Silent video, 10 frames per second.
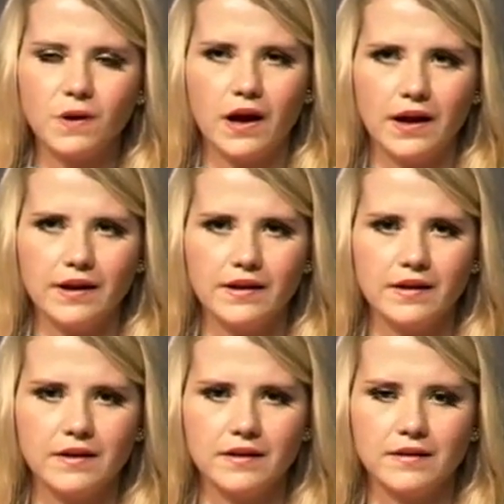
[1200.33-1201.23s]
run,
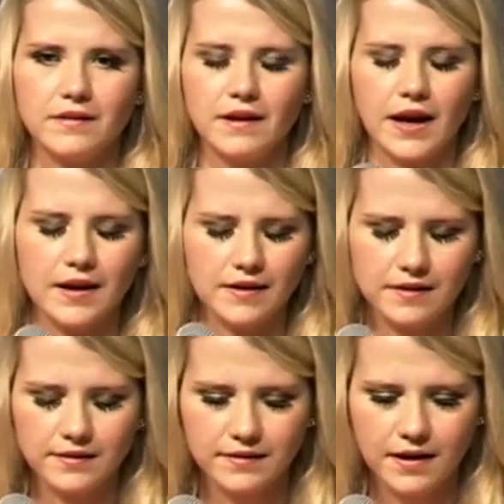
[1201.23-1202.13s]

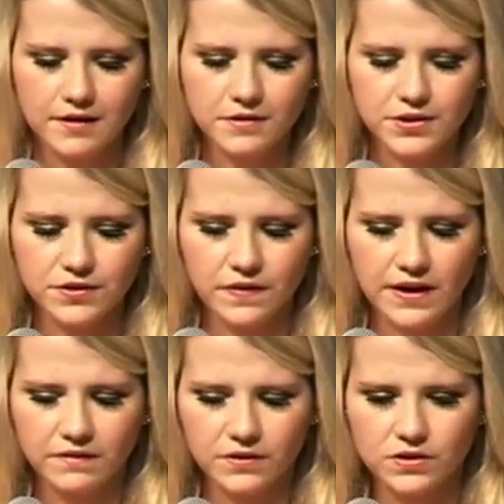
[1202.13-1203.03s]
and other
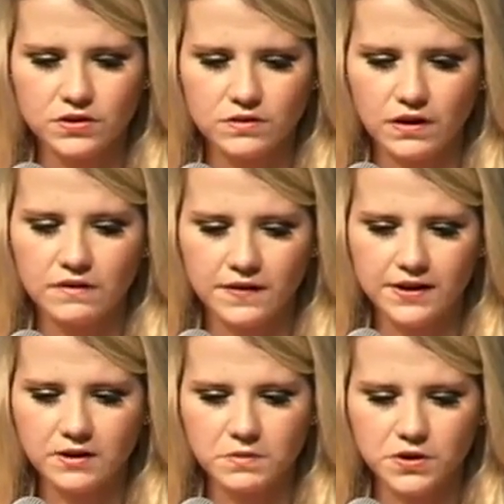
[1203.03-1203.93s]
survivors and
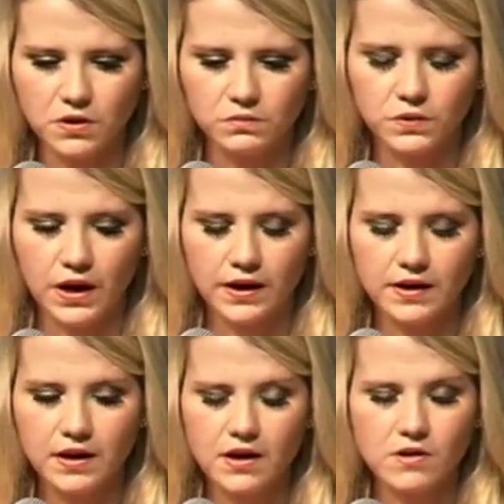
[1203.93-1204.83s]
victims don't run,
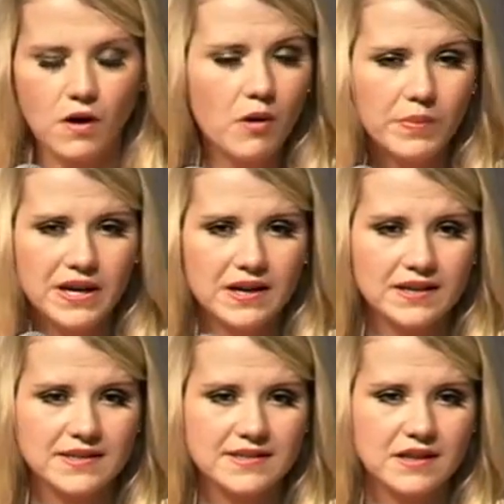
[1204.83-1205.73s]
not
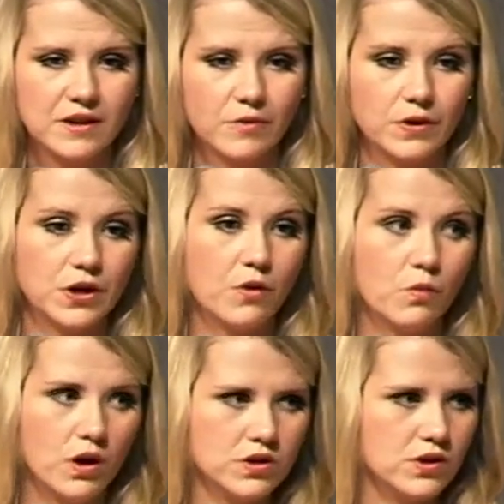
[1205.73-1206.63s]
because we don't
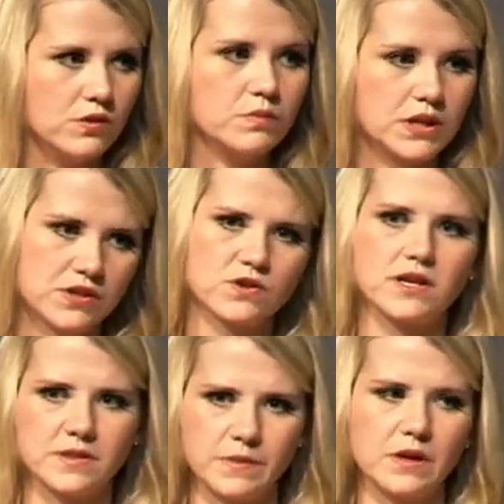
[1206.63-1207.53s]
want to, because
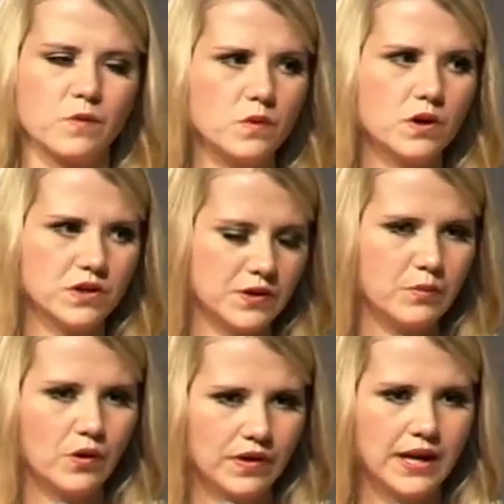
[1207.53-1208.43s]
trust me, we want to
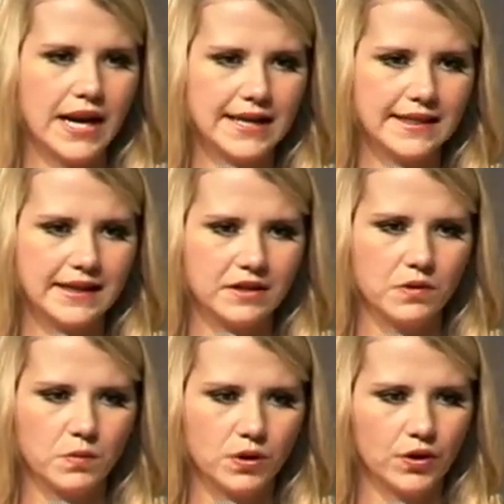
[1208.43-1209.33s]
more than anything in the
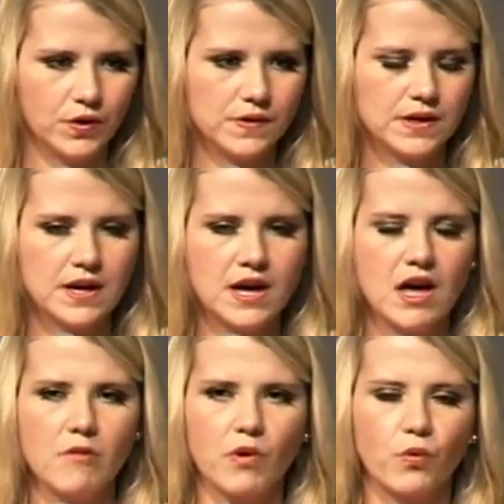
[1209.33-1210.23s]
world,
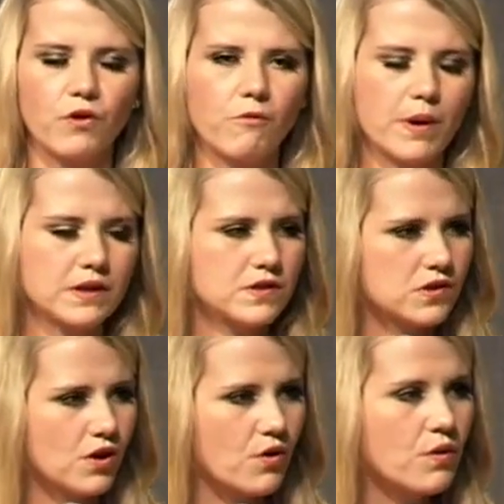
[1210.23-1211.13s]
but we've been
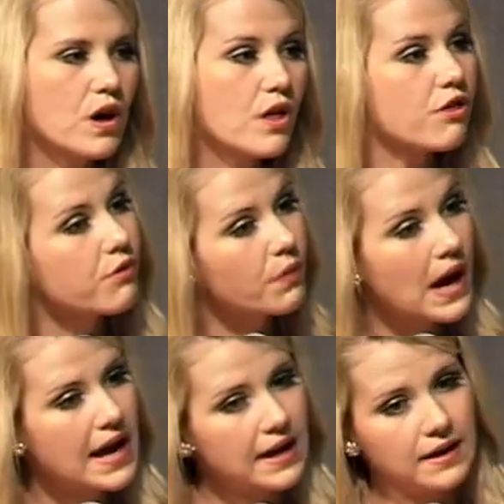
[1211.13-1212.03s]
so
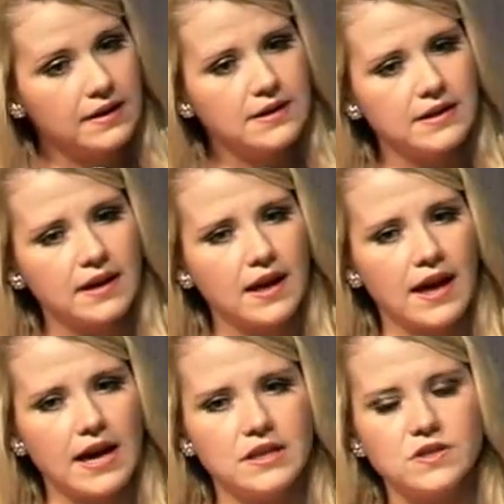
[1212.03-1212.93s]
threatened
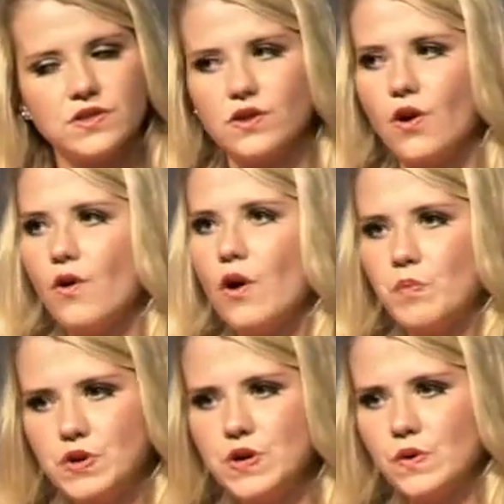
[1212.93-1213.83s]
and so
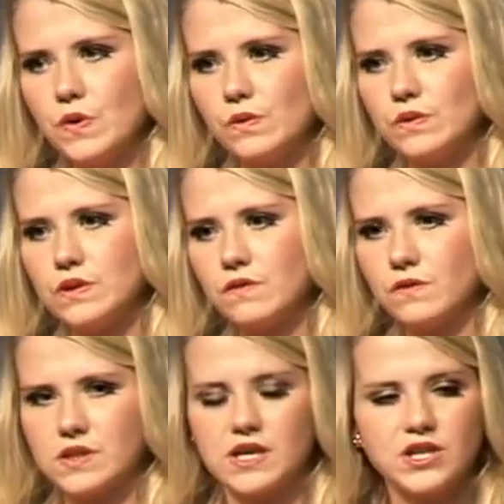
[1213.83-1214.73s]
abused
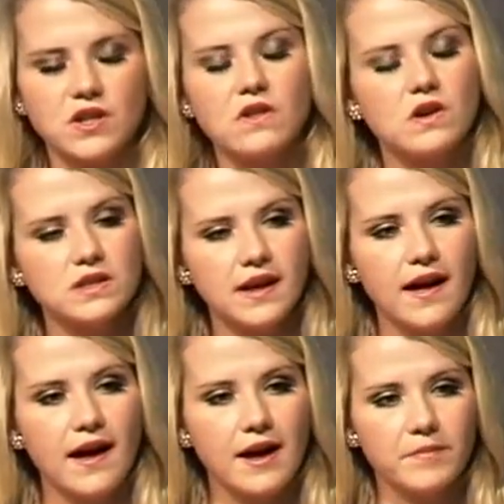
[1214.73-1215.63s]
for such a long
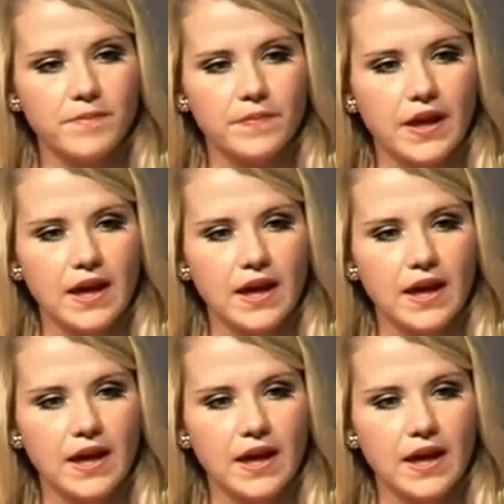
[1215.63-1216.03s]
time